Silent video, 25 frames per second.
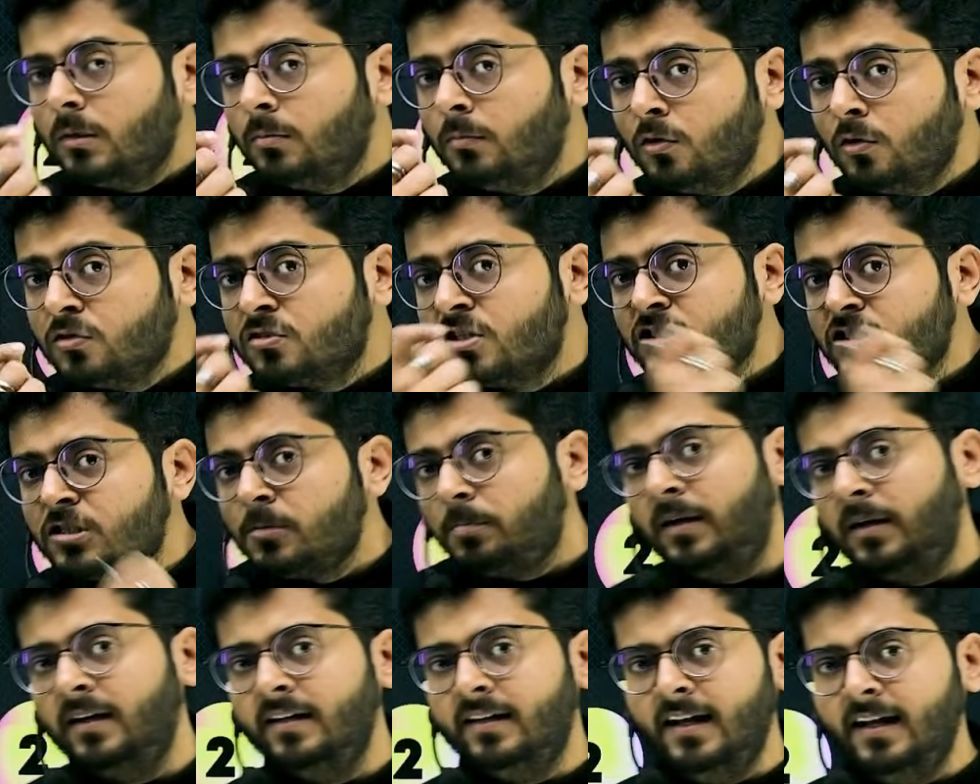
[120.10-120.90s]
most
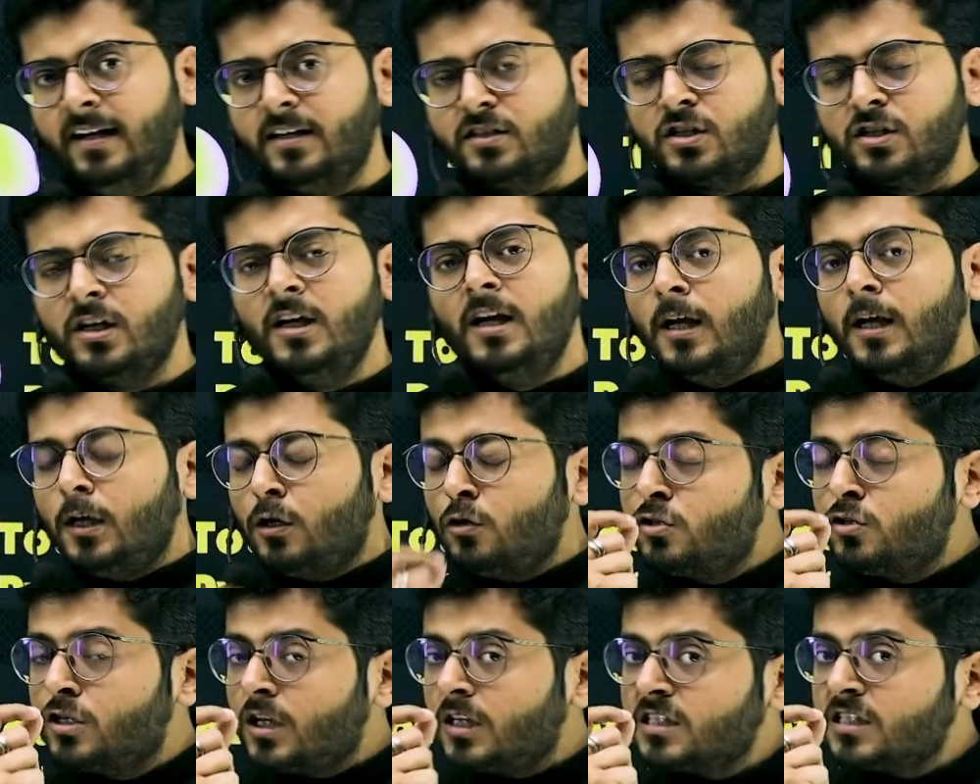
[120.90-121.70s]
disciplined kids you
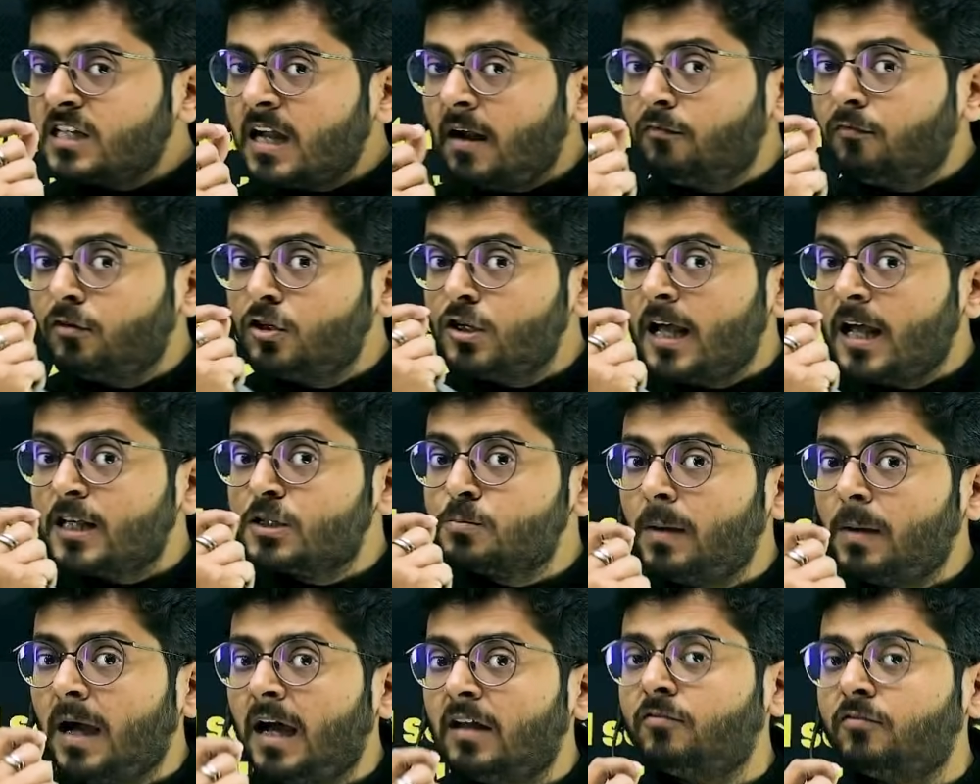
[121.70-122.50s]
just have to
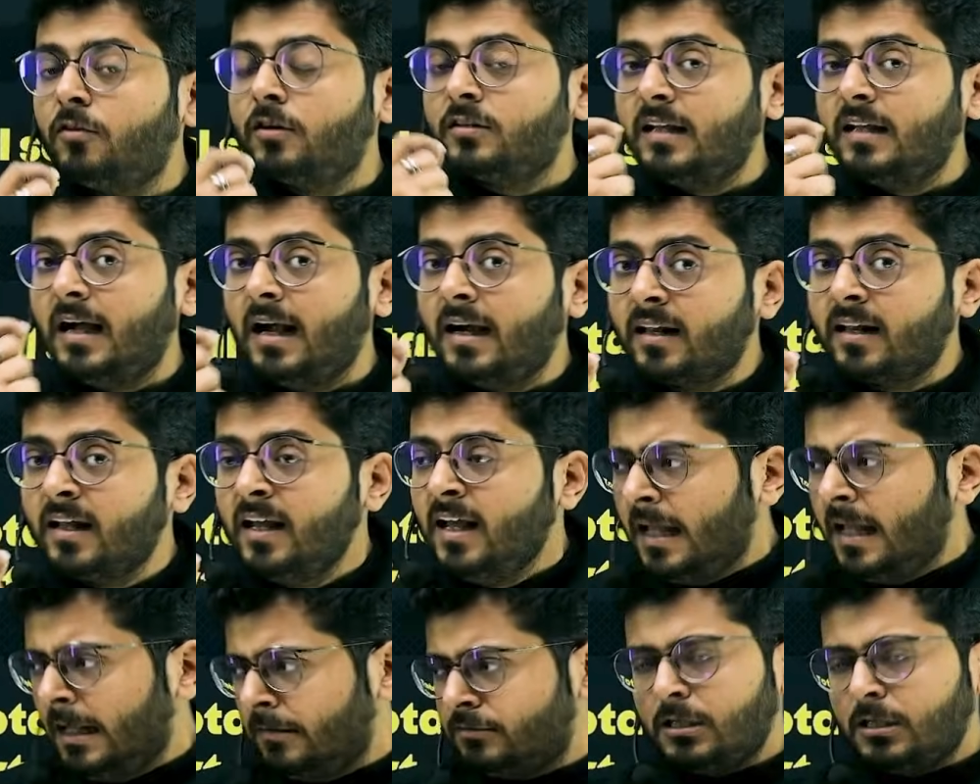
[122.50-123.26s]
aspire for that if